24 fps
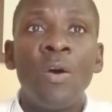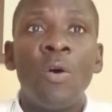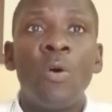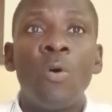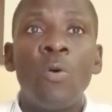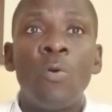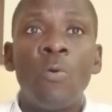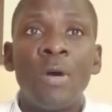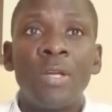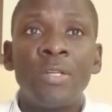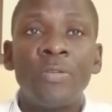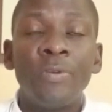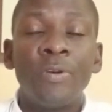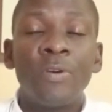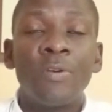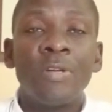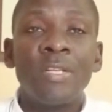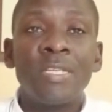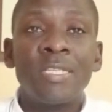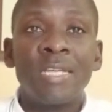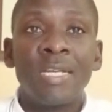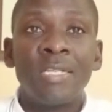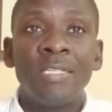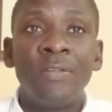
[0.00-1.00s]
or what we
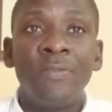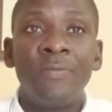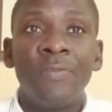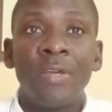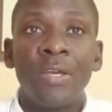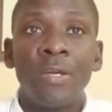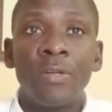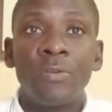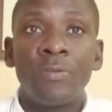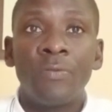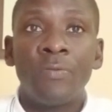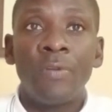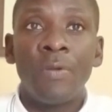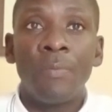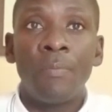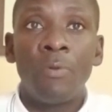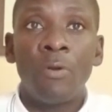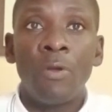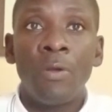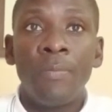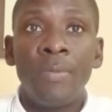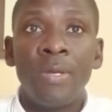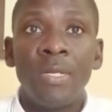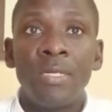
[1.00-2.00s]
call a certificate of
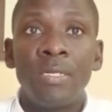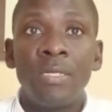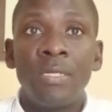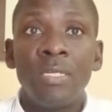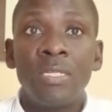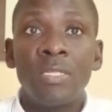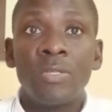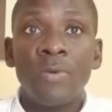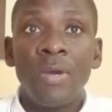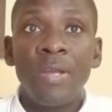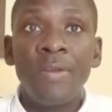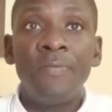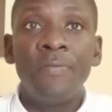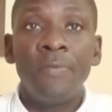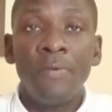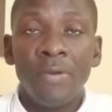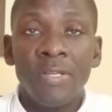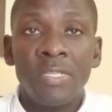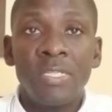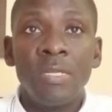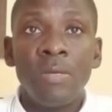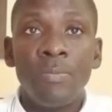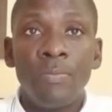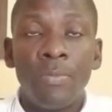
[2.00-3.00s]
employment? It's quite
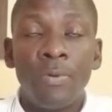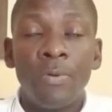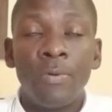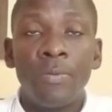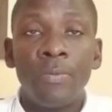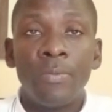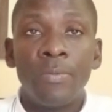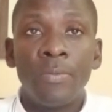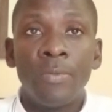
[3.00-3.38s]
very simple.